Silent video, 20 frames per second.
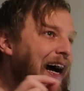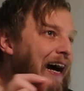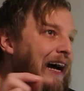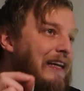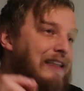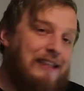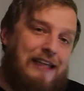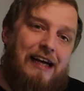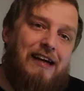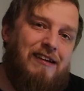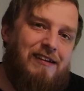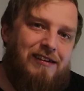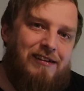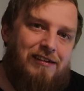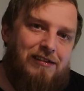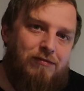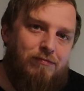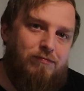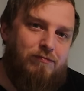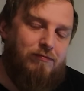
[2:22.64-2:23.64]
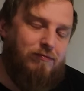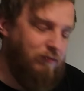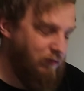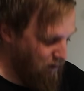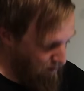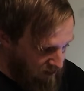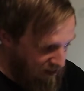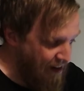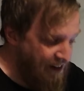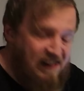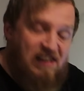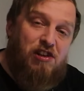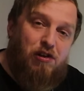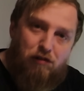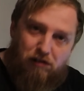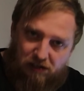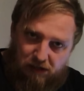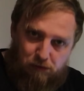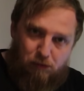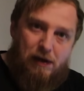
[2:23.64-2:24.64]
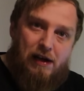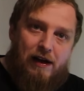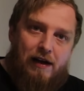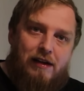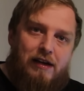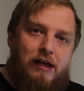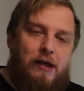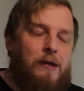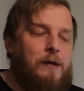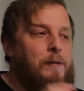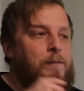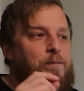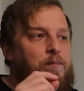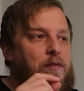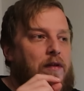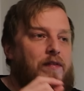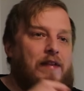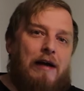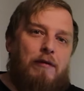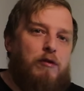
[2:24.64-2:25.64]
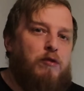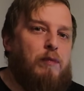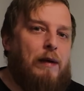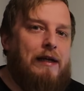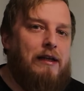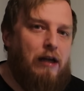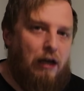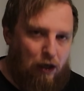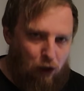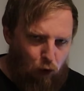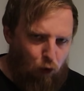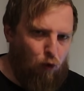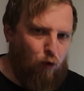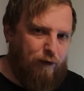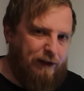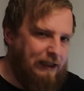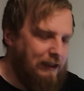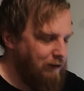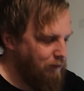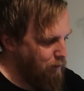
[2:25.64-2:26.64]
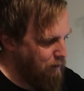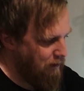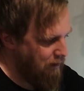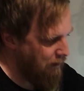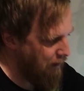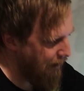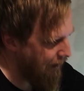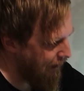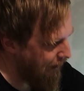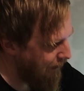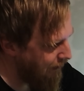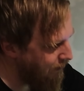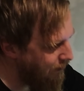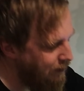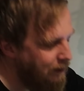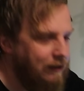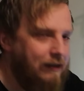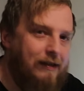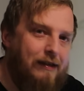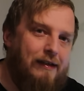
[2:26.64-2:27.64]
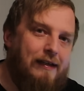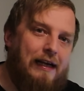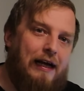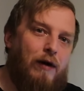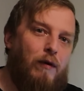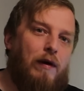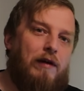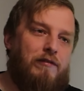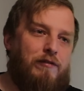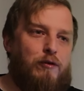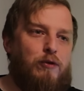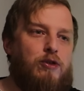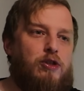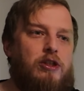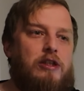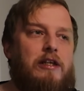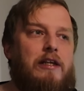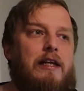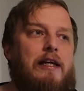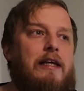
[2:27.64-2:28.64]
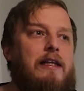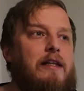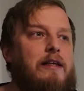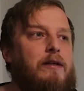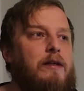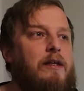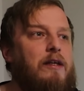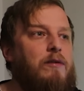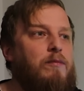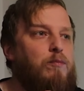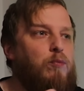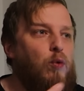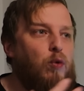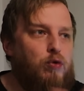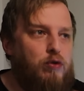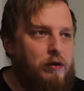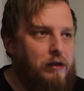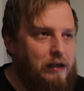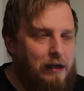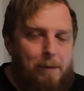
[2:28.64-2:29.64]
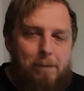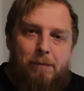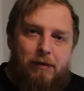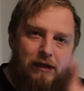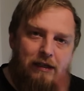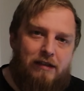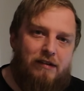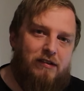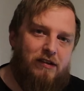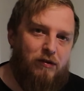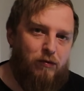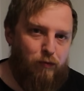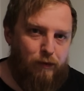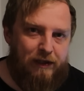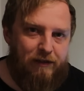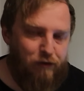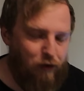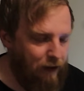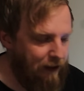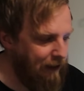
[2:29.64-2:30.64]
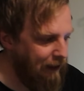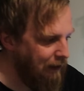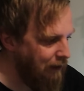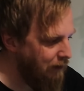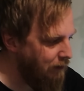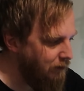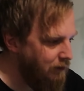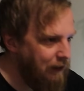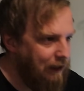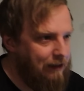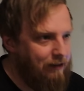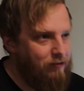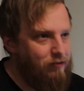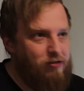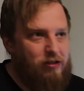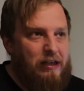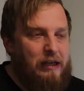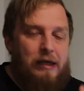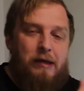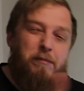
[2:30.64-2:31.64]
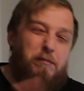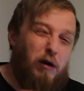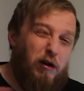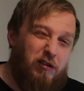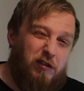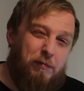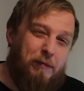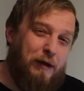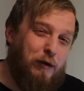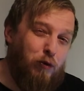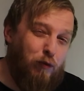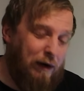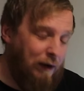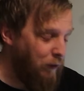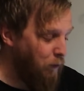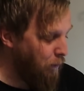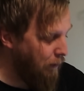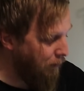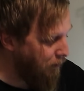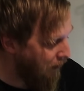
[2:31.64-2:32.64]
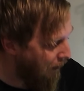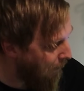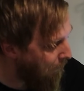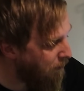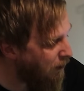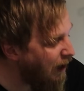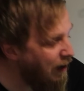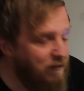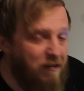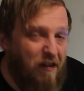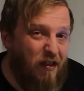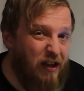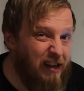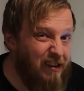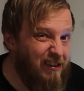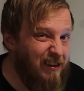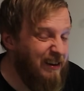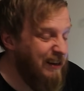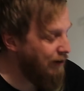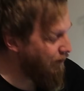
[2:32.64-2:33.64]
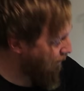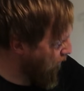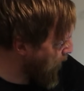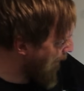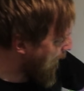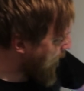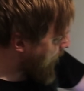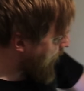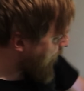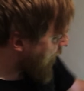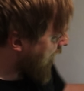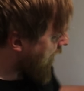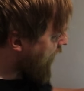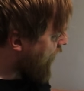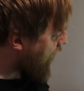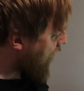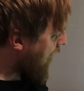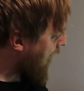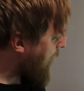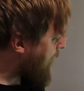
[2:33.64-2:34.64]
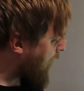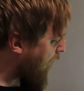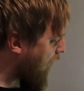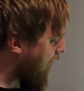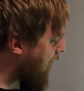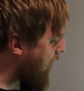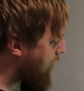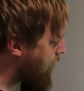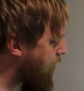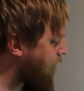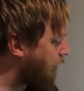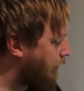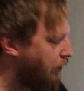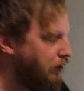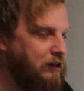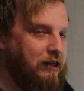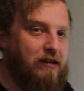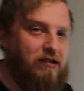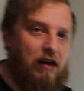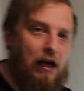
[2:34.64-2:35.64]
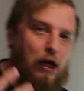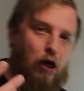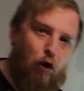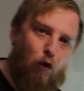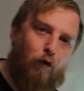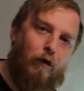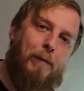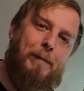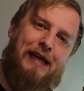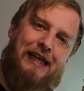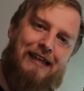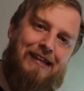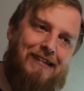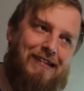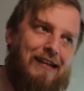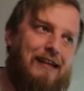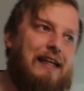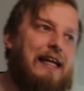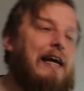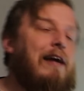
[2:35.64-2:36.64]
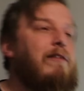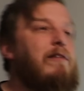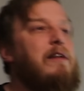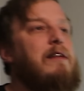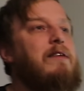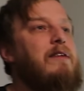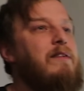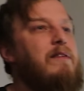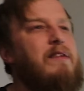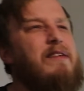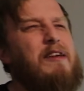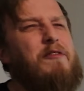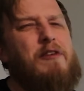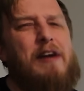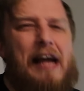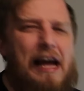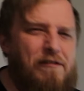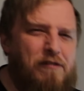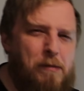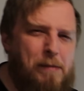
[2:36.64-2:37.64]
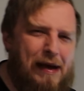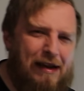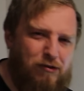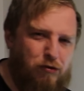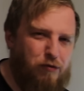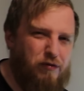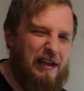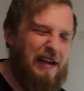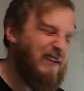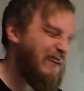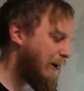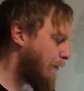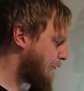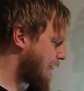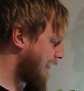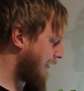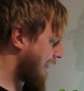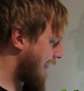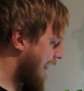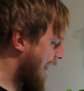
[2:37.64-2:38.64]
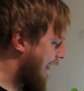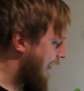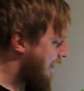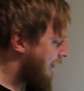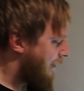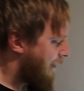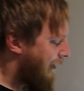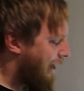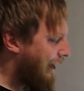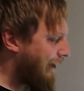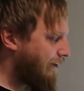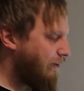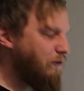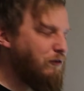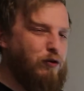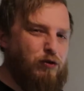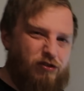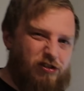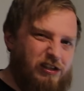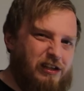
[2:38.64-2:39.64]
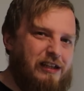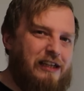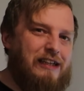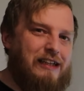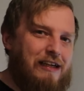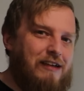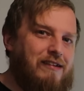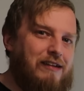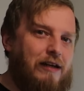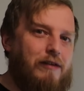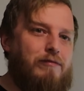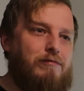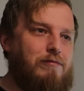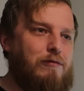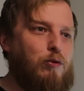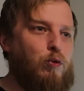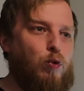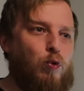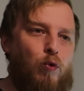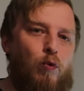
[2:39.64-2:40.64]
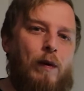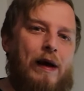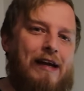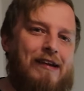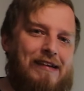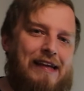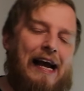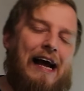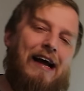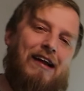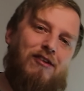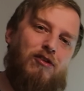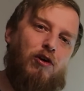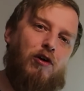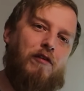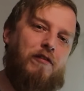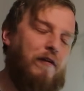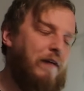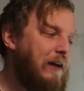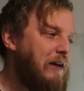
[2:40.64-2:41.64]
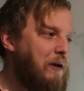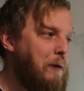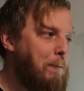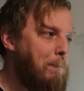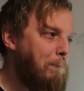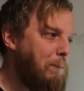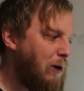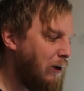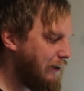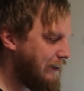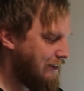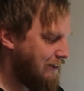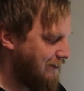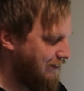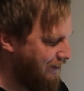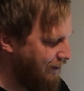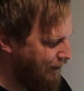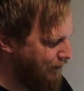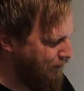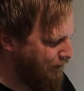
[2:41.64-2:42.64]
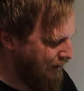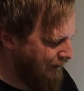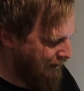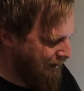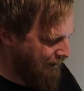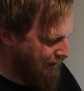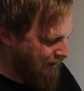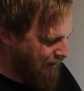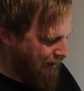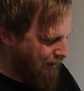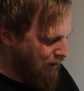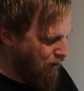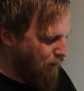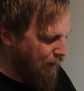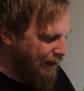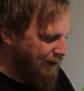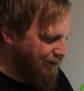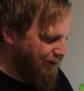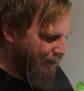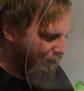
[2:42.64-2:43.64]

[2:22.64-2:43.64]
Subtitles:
And yes, it used to work. That was when chlorine was a thing. Now, unfortunately, the water companies that we've got in England and possibly all around the world put other things in there as well. So they put, you know, things like chloramines in there, and different heavy metals end up in there. And unfortunately, these don't always gas off, or they don't bind. So you end